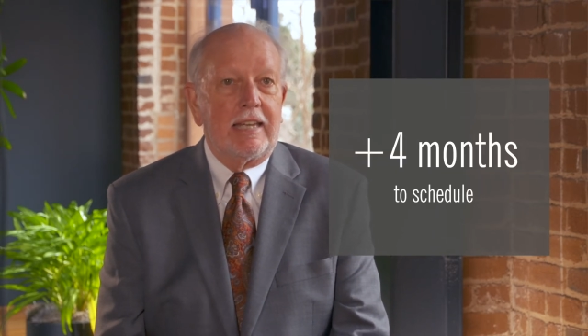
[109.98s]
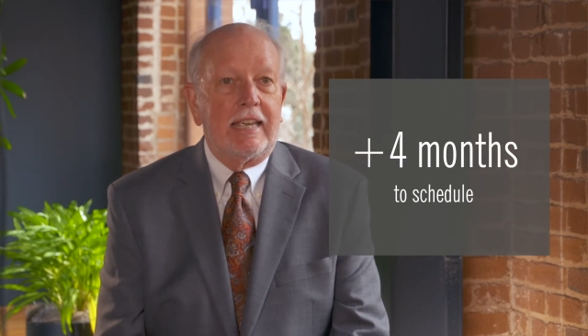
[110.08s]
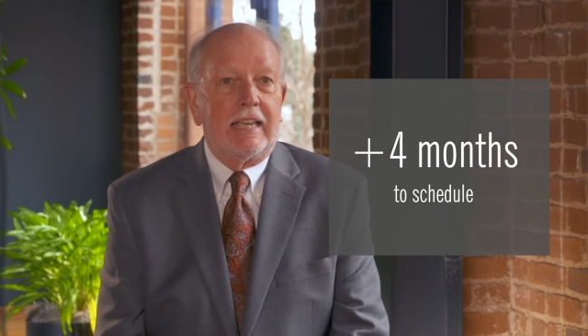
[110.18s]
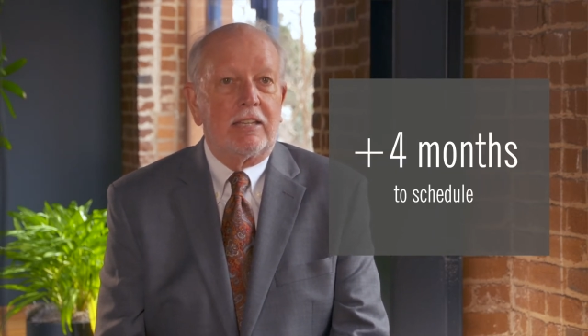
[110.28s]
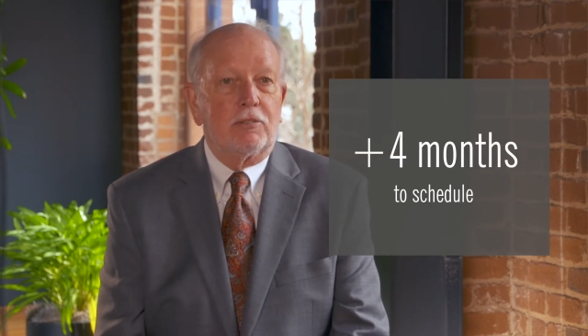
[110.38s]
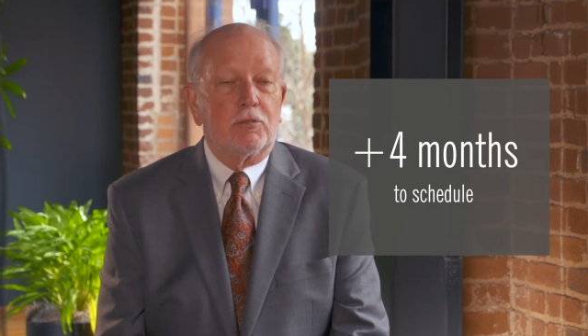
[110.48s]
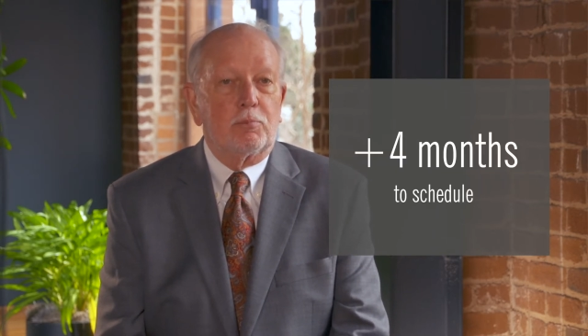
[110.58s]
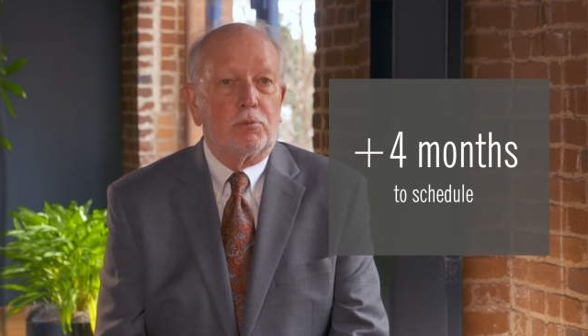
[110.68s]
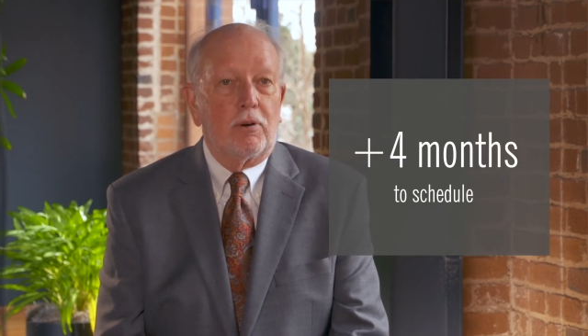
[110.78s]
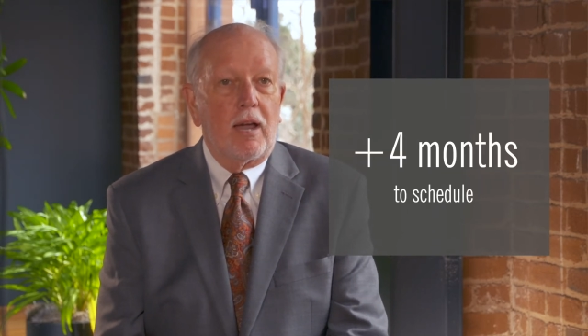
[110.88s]
and
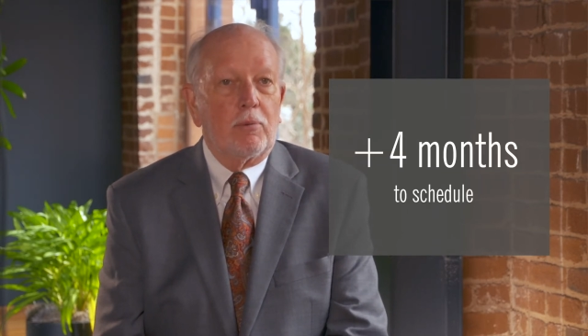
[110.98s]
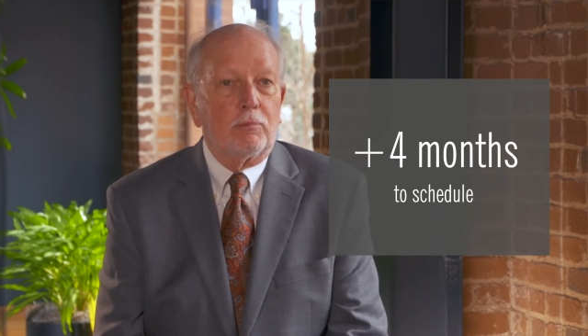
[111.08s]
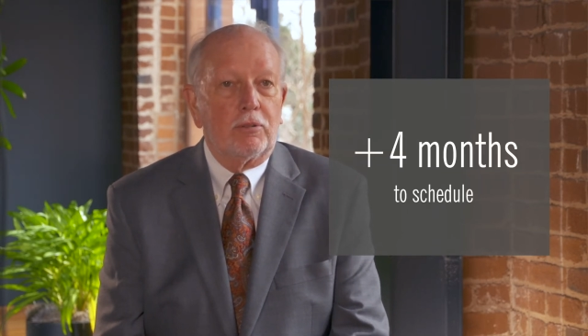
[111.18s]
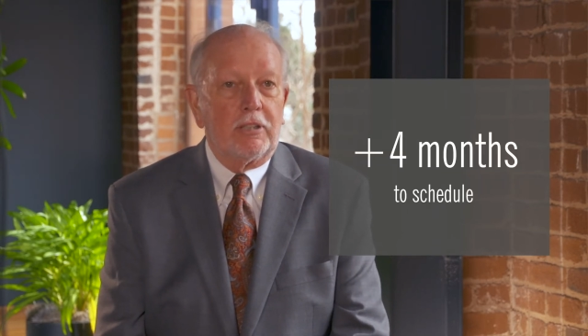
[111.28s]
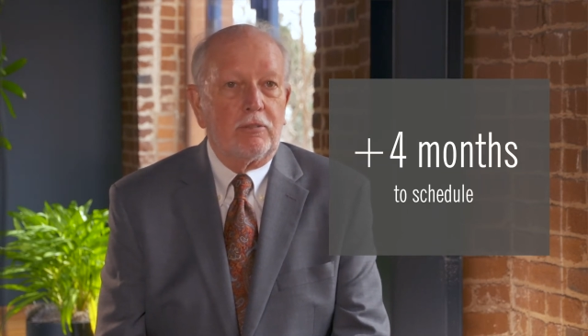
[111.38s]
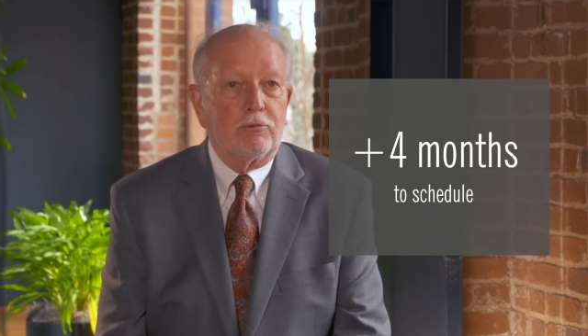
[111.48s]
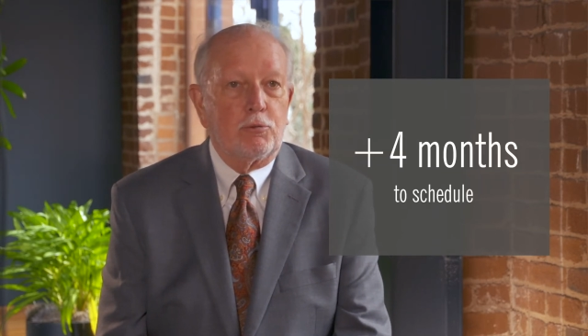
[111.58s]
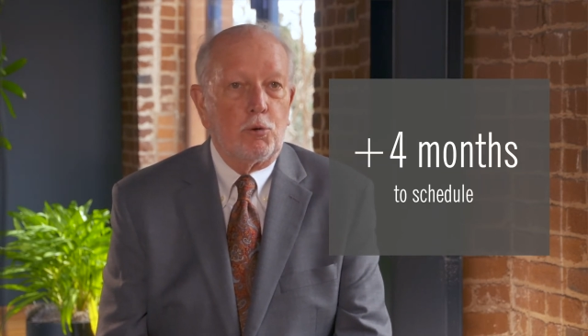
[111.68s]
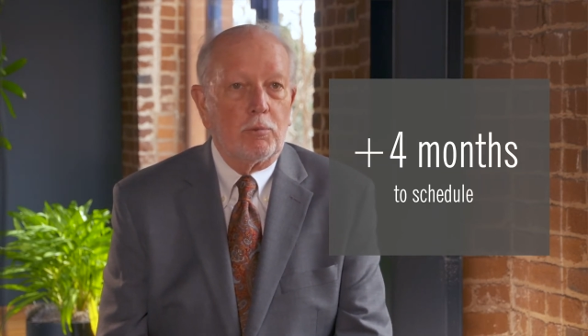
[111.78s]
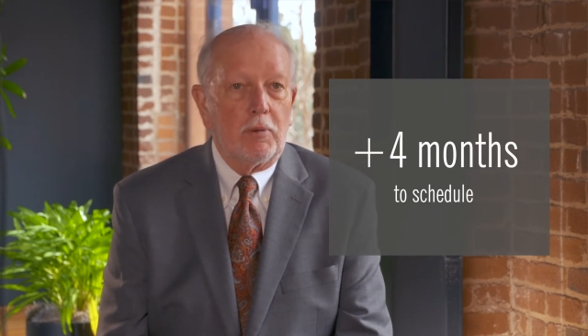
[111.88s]
probably
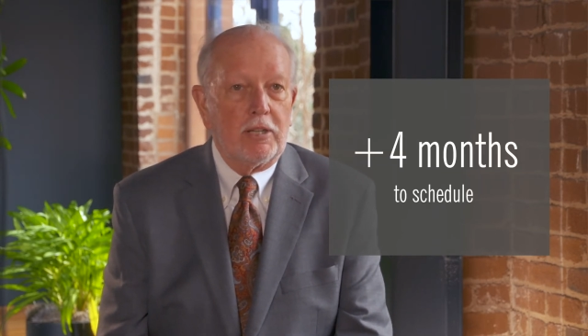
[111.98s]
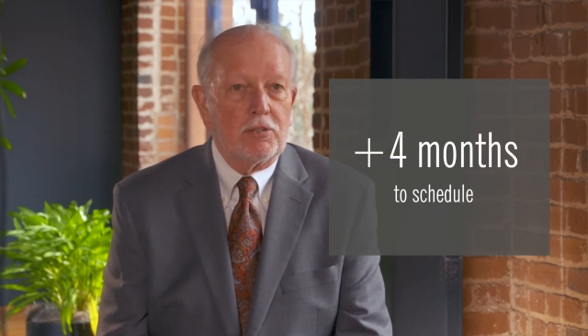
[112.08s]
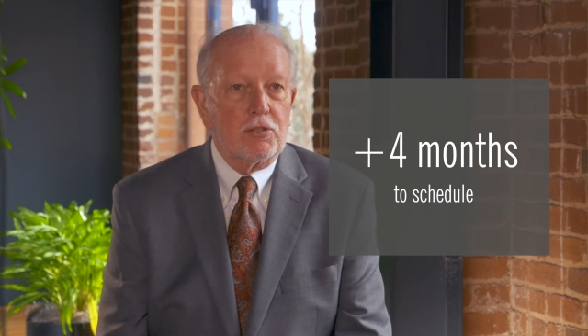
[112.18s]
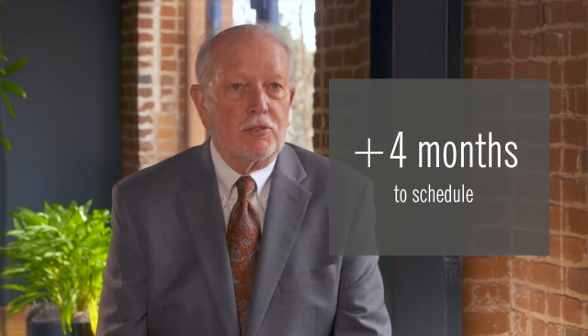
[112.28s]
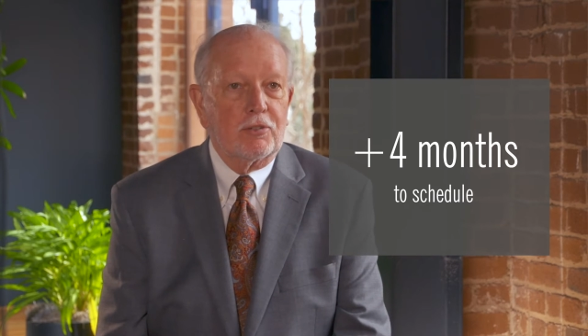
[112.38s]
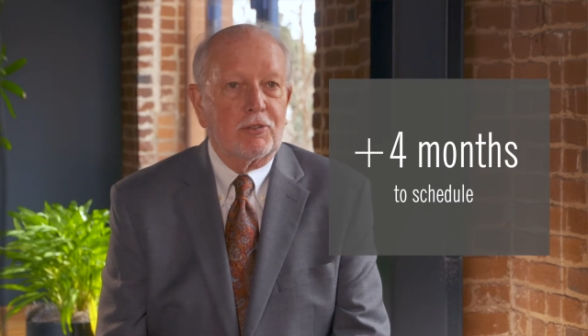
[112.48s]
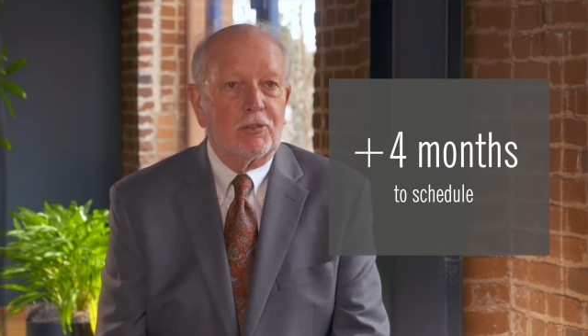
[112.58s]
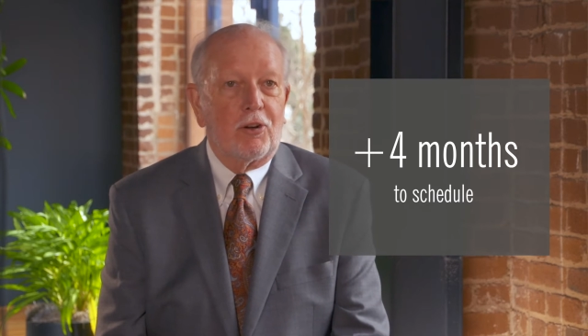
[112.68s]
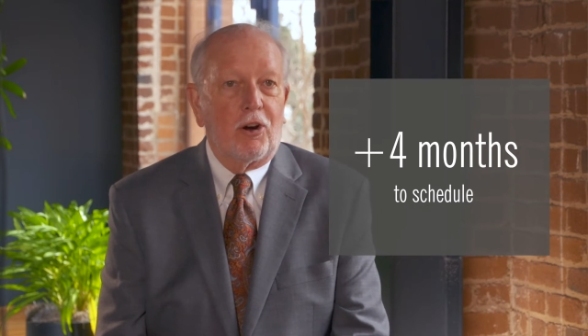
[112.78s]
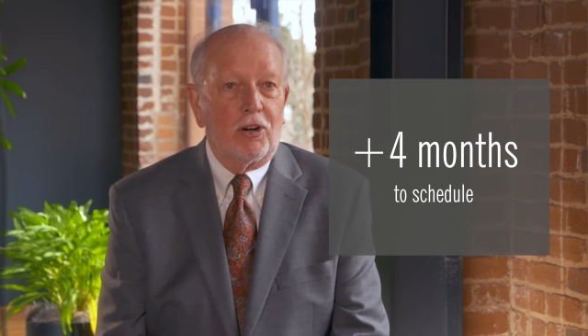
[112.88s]
4 months,
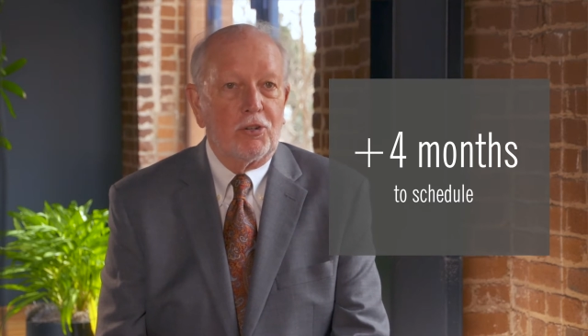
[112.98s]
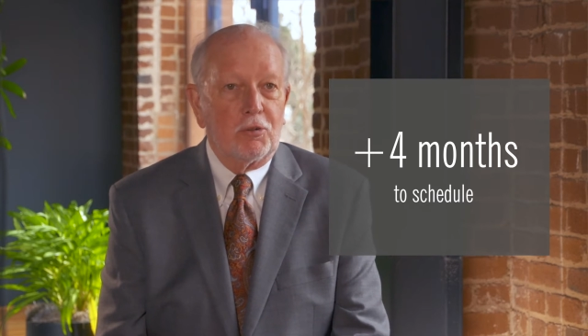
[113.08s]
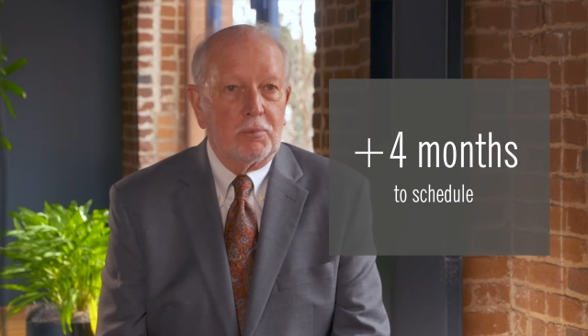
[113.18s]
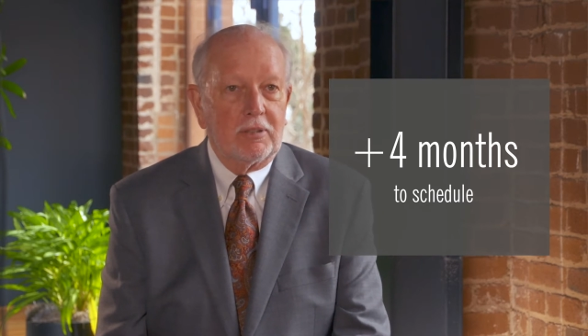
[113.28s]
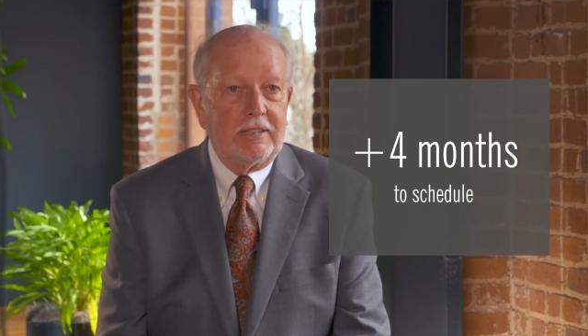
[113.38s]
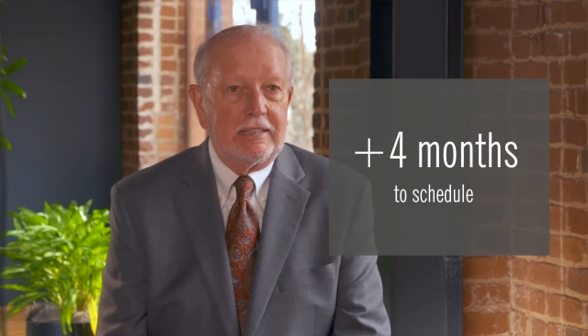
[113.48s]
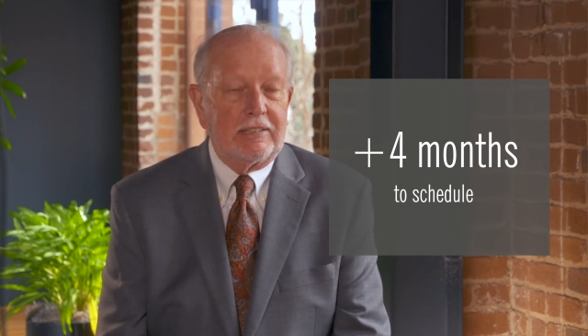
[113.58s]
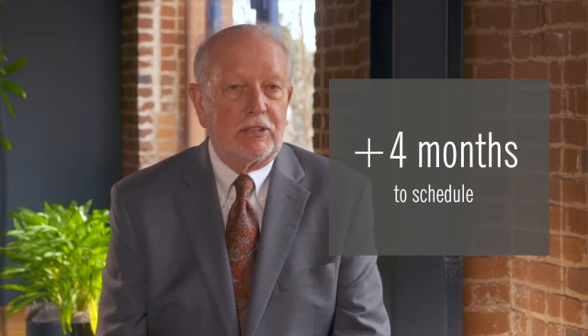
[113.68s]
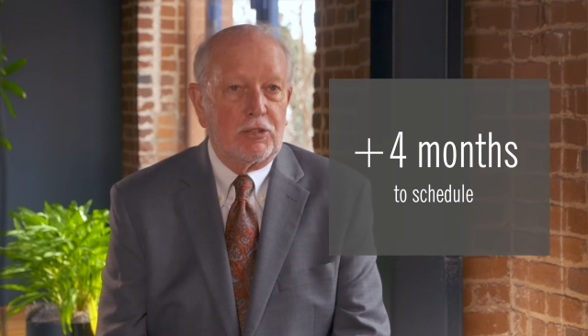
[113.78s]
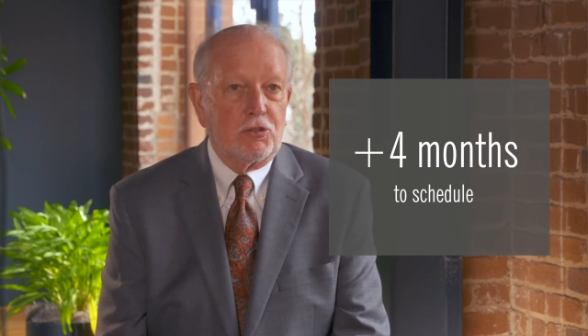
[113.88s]
arguably,
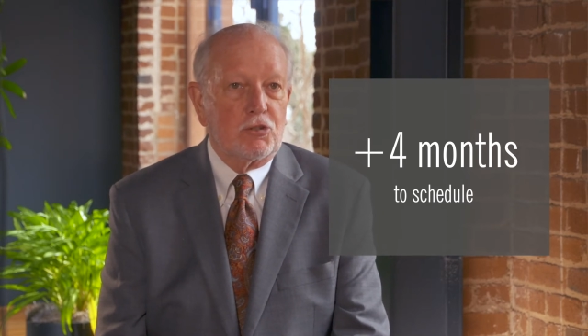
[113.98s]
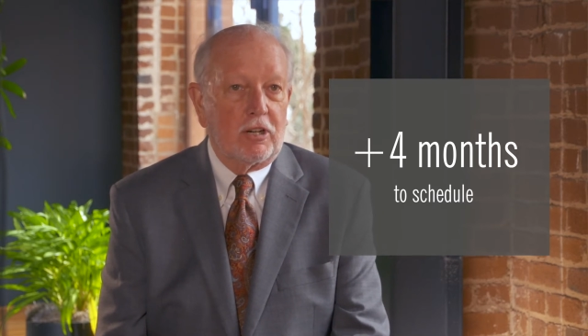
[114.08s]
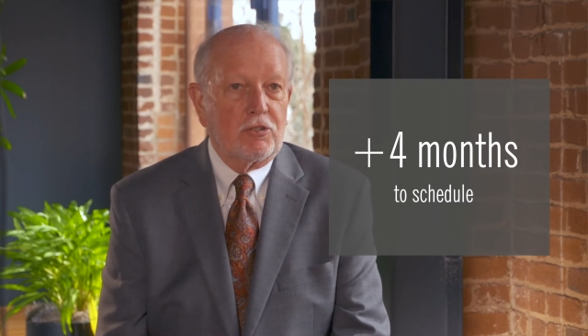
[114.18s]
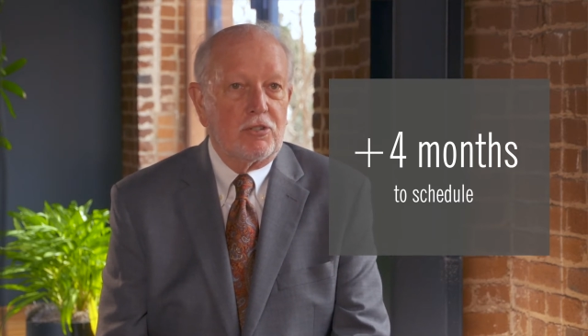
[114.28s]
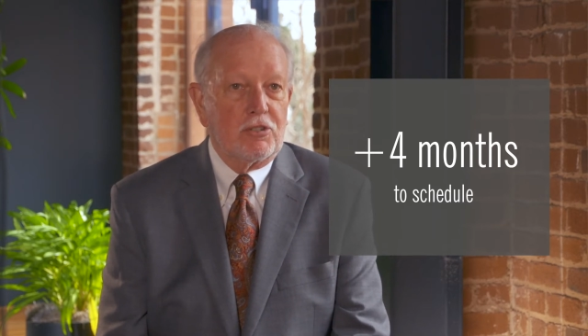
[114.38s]
in the construction